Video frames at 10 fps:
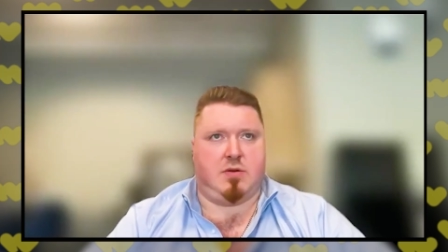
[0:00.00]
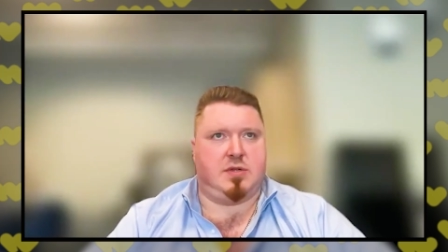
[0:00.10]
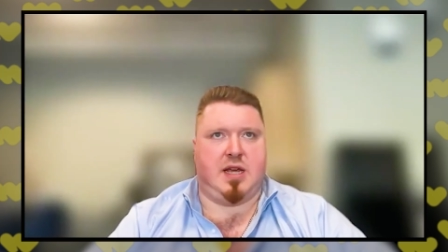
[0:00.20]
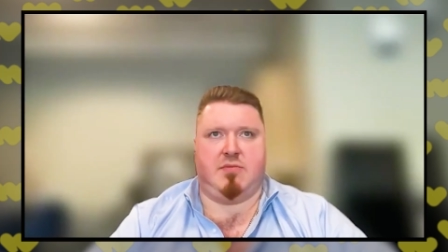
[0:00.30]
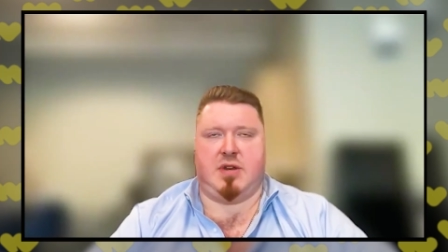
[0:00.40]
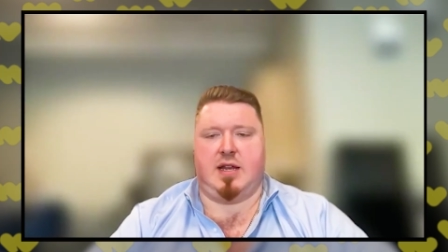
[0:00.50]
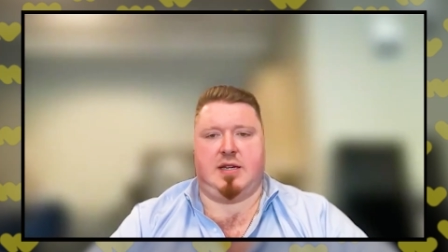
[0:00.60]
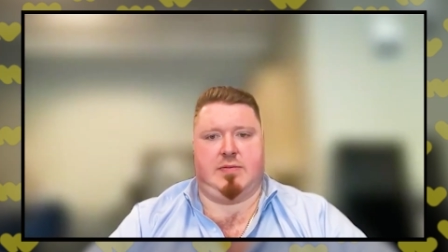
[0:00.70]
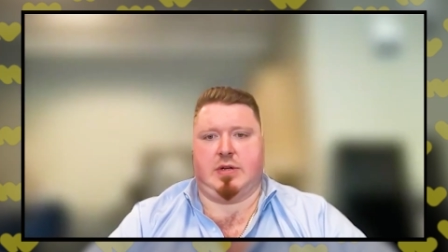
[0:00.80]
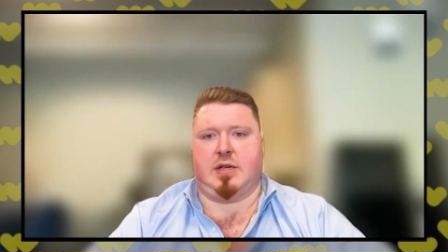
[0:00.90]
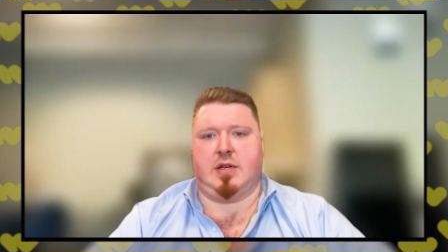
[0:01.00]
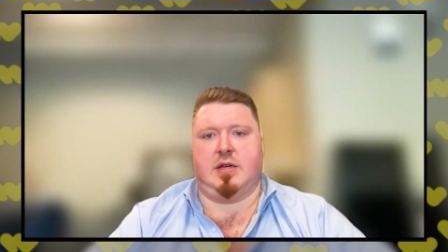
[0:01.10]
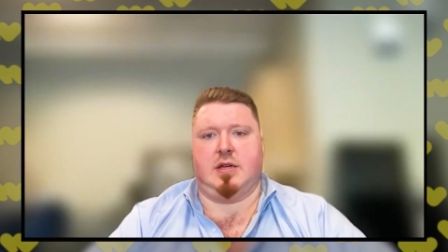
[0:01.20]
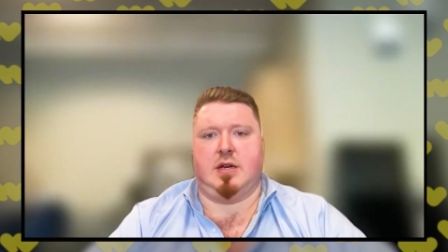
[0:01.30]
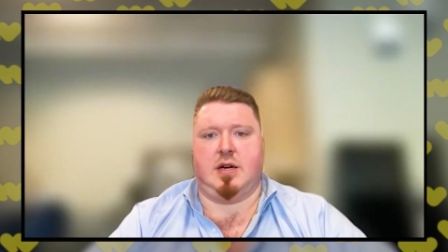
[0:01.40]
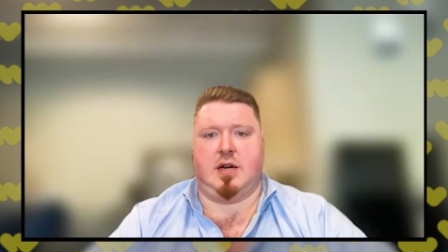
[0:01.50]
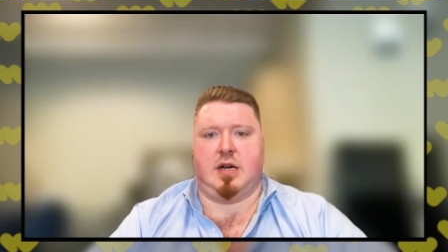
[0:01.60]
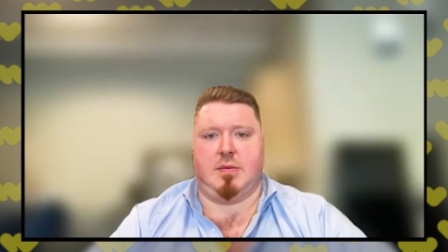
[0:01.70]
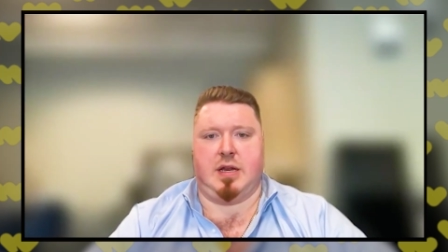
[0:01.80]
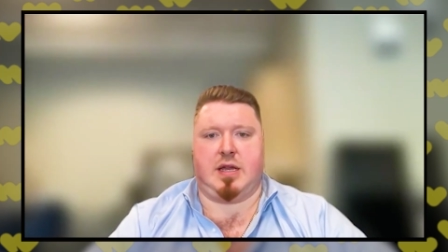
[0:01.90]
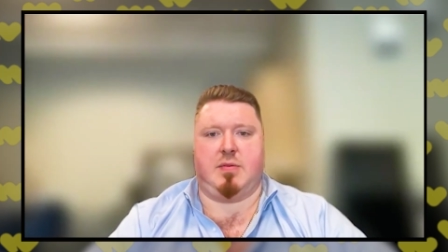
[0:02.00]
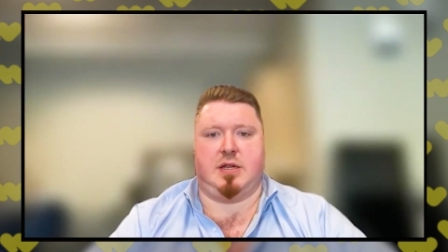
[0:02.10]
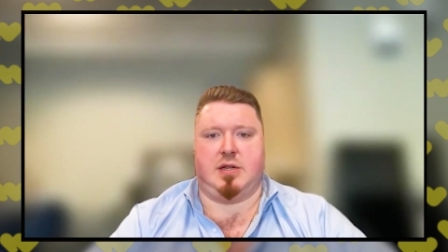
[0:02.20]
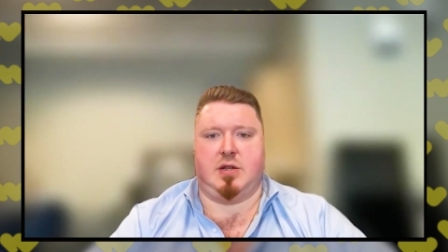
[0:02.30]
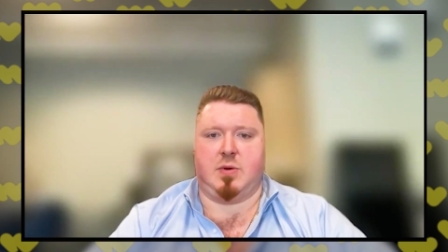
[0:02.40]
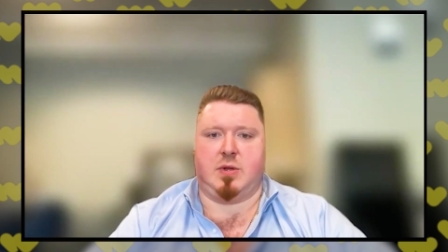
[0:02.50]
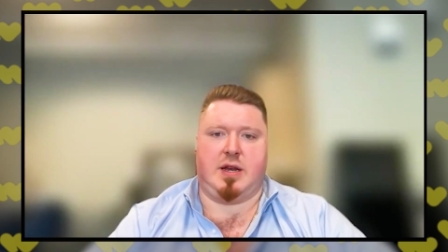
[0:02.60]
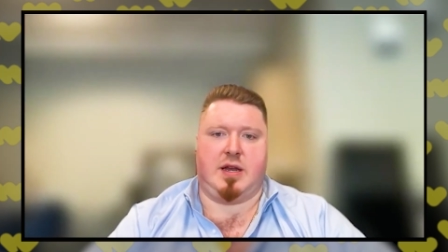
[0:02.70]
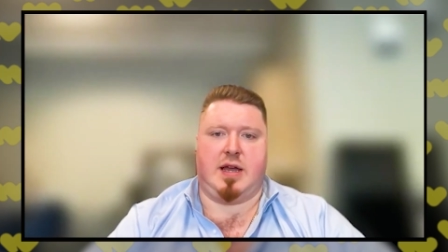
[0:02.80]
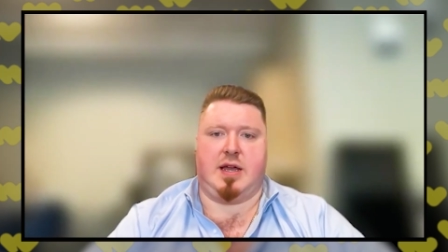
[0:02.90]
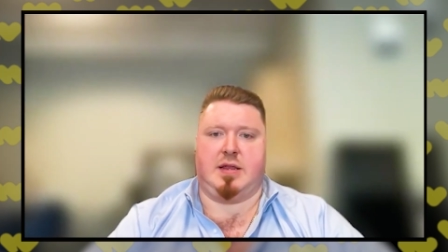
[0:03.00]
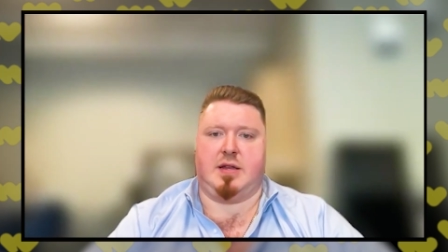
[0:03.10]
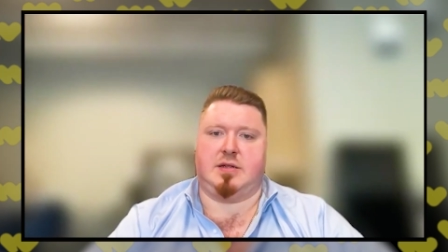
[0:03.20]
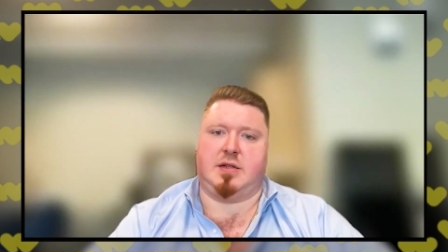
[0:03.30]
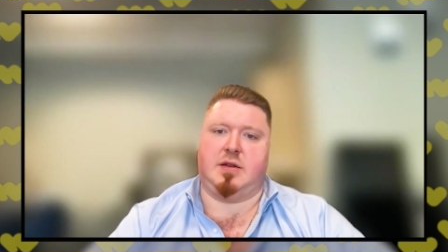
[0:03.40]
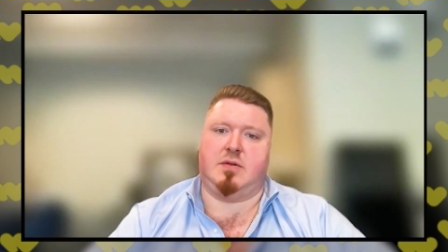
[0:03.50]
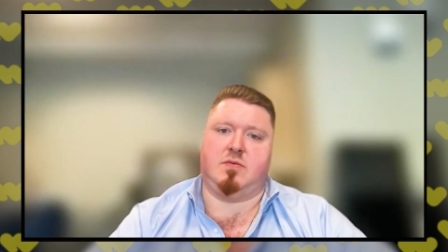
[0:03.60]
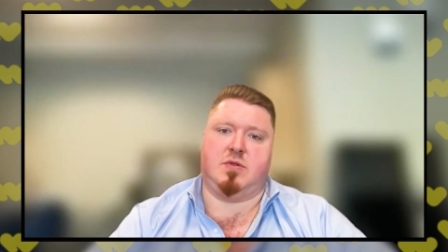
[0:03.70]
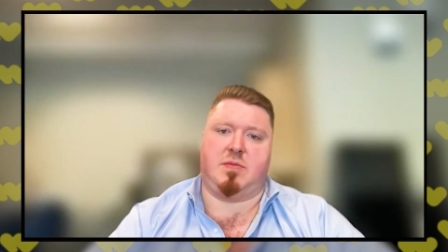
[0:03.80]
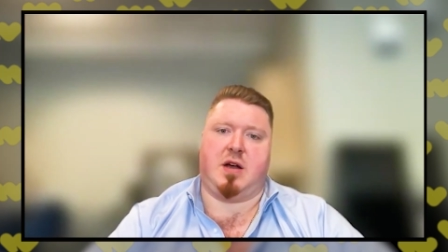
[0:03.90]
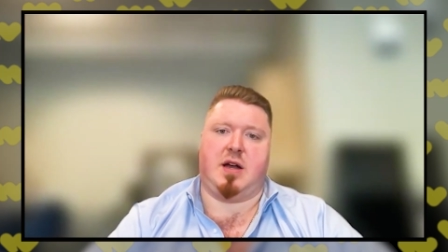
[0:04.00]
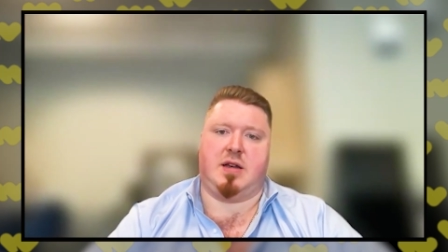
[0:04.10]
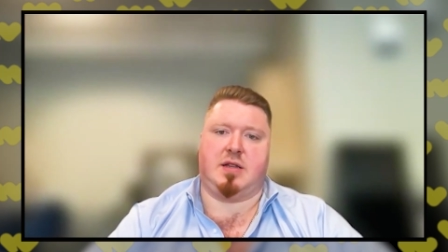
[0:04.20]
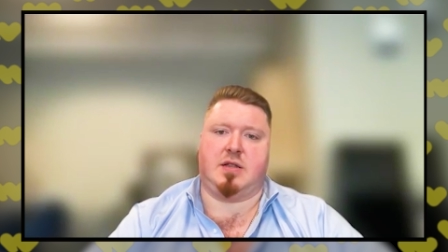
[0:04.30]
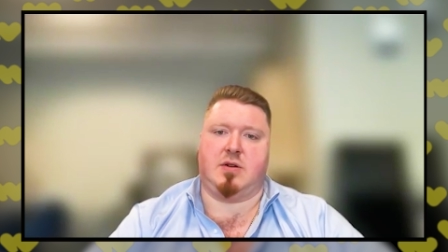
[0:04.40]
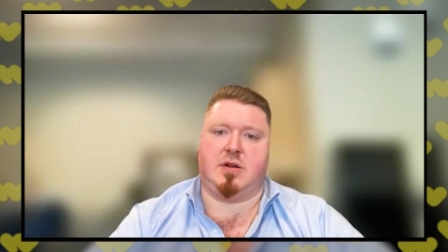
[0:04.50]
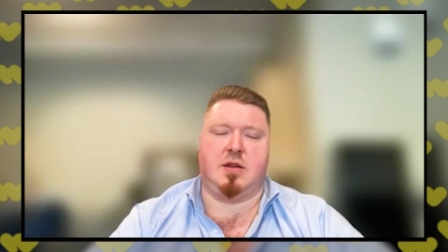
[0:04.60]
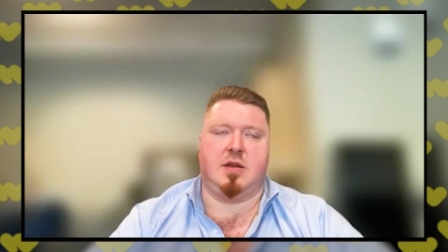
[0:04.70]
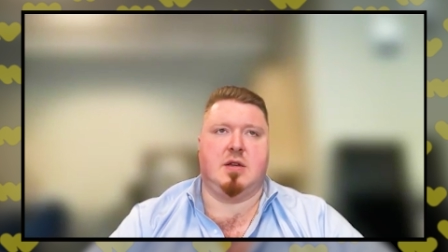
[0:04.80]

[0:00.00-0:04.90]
same day typically, and it can be super late at night and they're still responding to it.